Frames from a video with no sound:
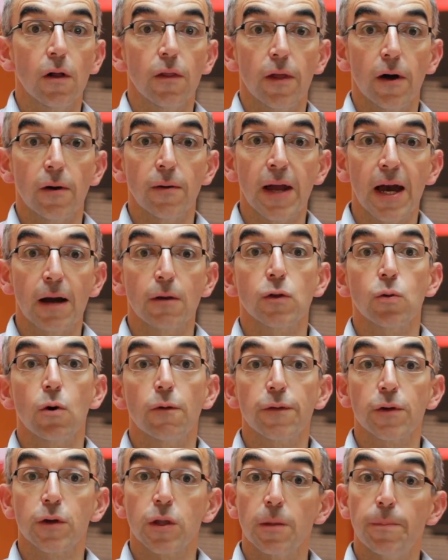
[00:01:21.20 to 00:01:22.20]
though now to
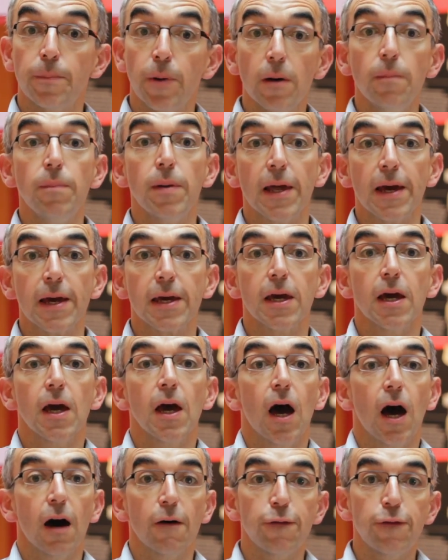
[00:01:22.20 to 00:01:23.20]
offer to the public
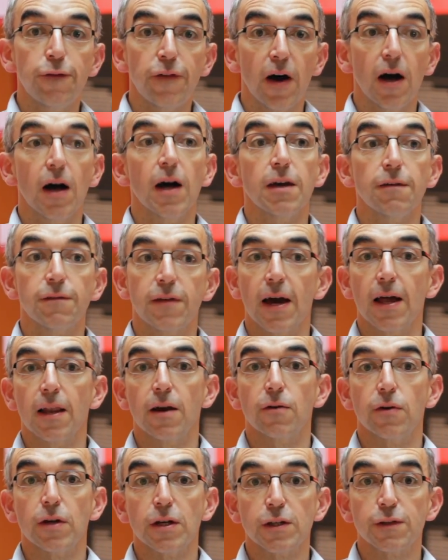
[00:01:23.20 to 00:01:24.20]
are 5
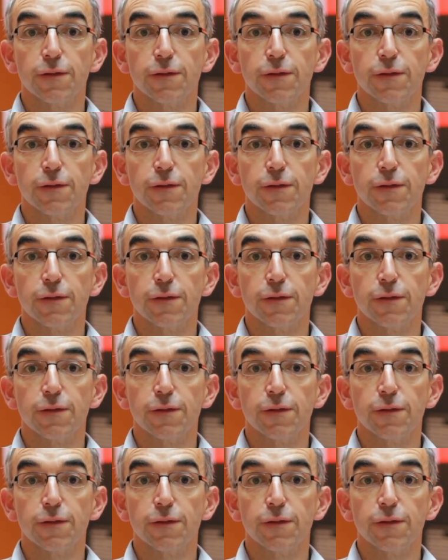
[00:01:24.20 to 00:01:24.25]
galleries,